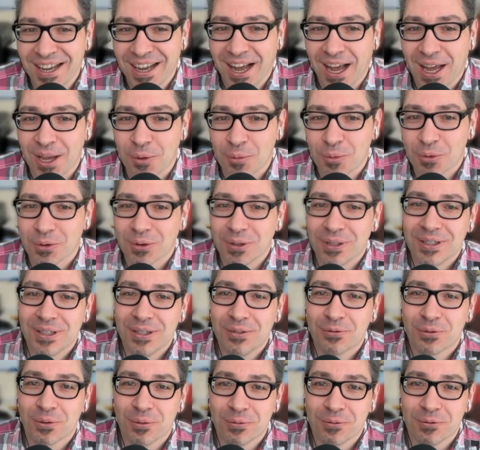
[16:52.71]
I upgraded
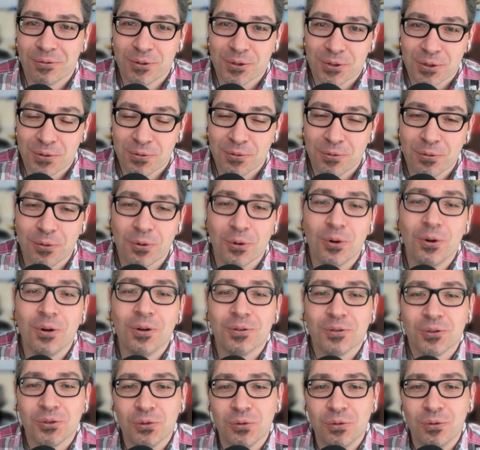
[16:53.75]
from version 4
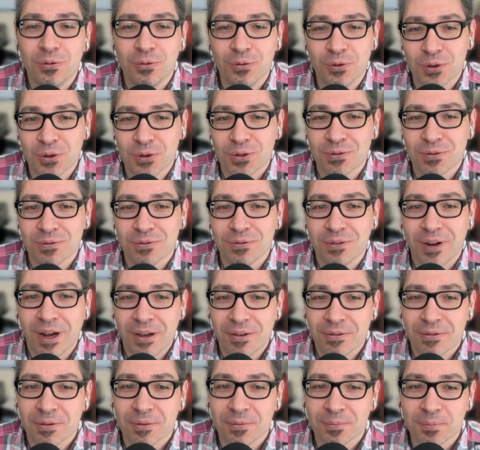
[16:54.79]
to version
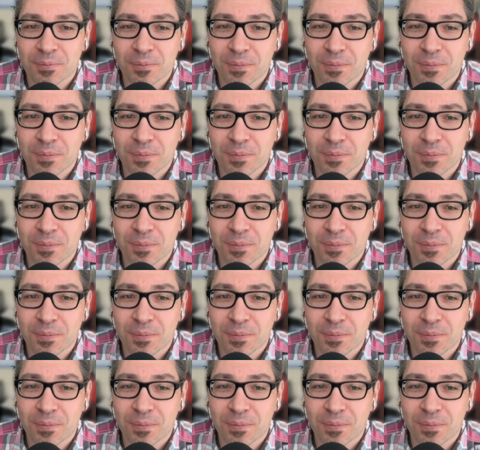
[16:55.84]
5